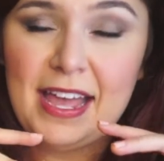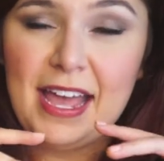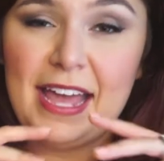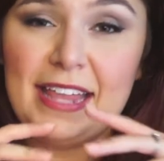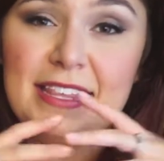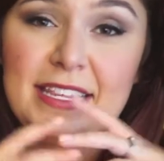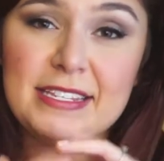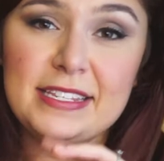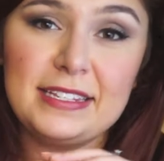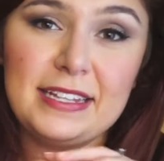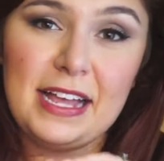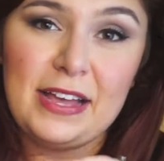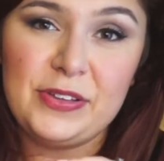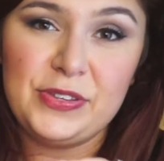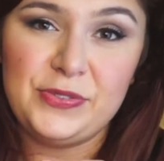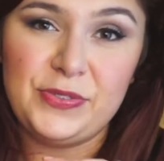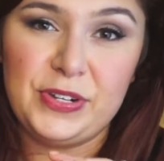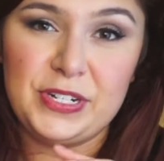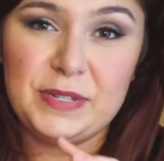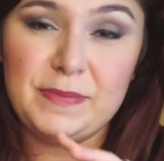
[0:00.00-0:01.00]
and this
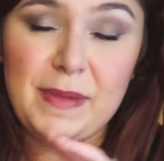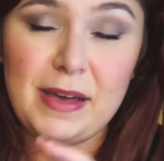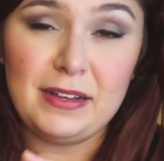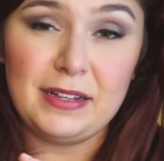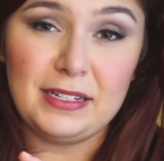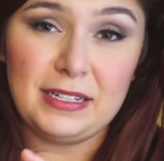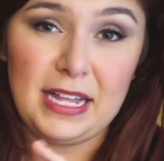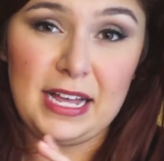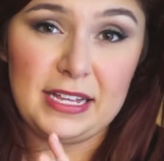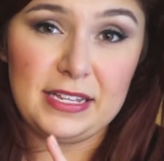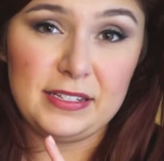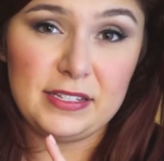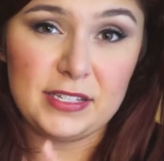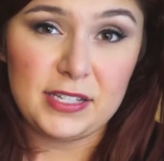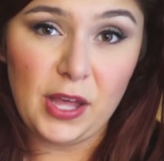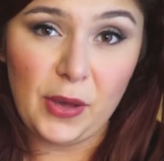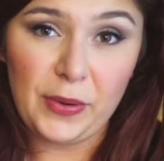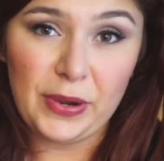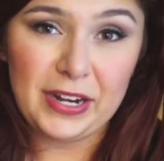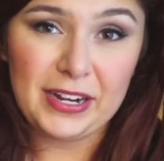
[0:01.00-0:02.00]
allows for it to melt a lot
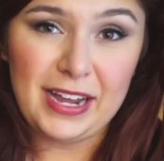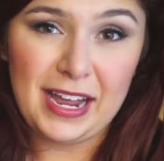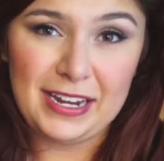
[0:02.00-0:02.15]
slower,